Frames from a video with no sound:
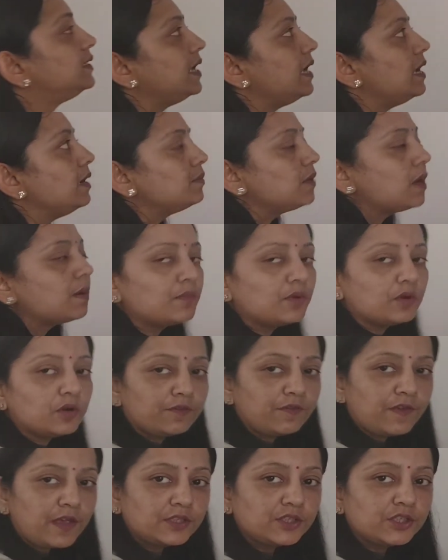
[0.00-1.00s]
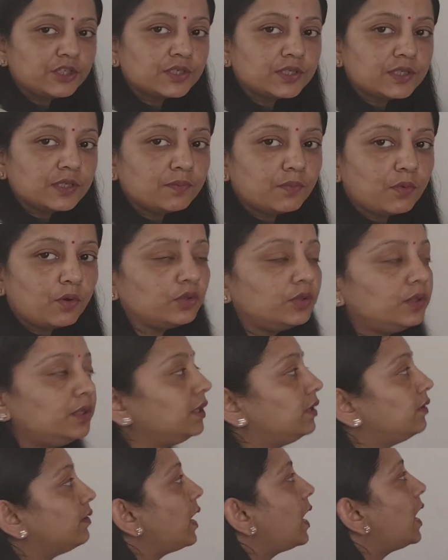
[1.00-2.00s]
same number of edges in both the
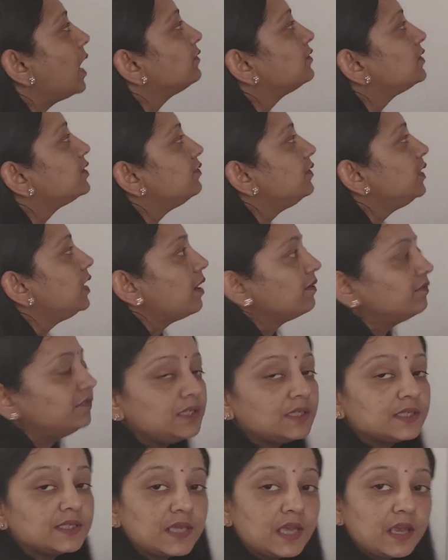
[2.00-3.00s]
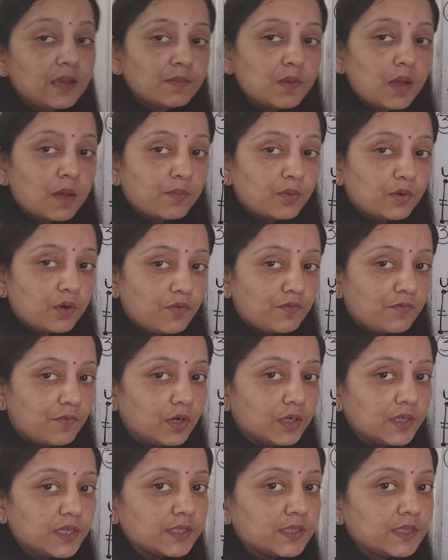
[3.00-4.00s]
graphs, we have the same number of
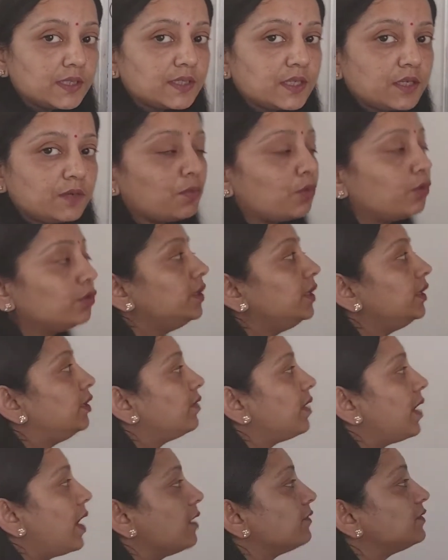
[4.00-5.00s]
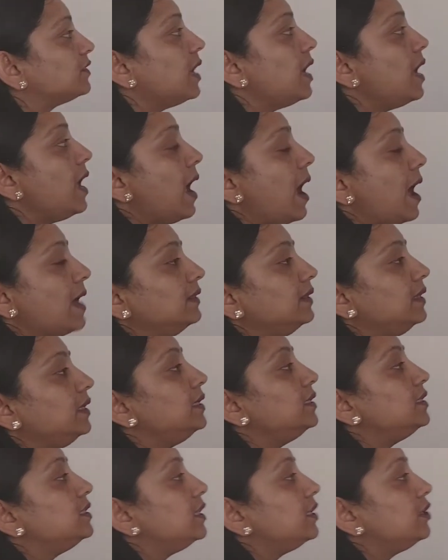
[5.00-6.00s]
vertices in both the graphs, and
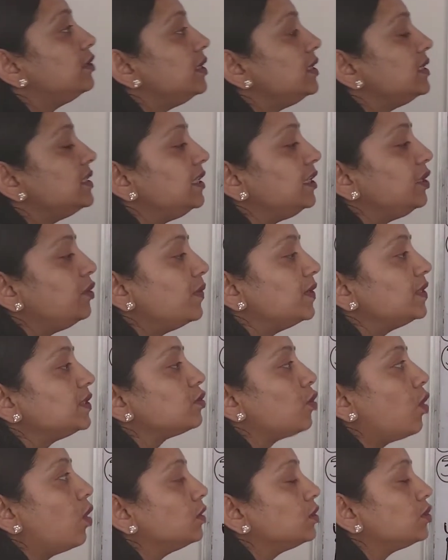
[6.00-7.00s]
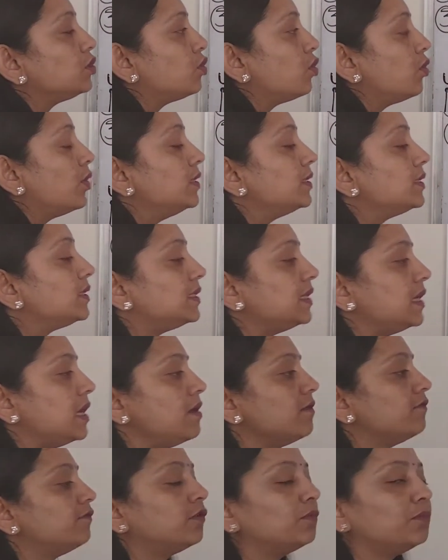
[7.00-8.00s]
the degree sequence also is
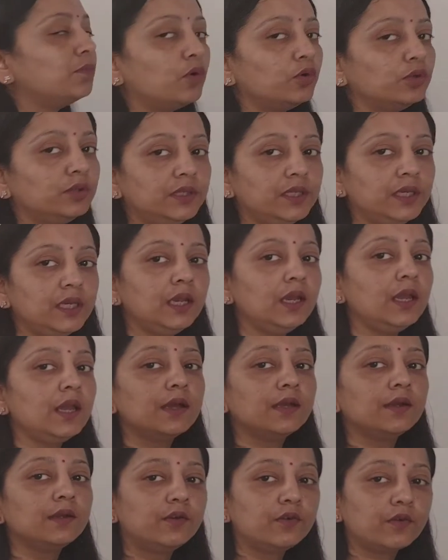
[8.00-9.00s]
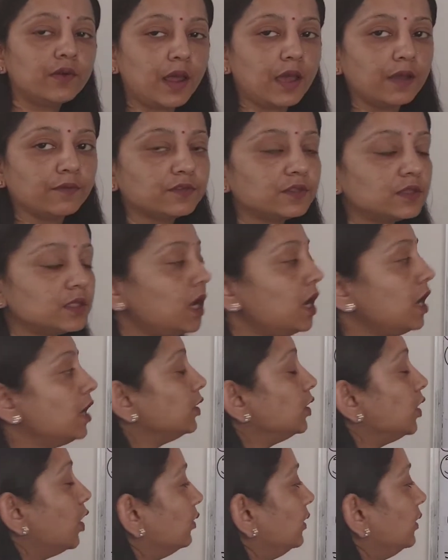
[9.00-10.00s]
same for both the graphs. Now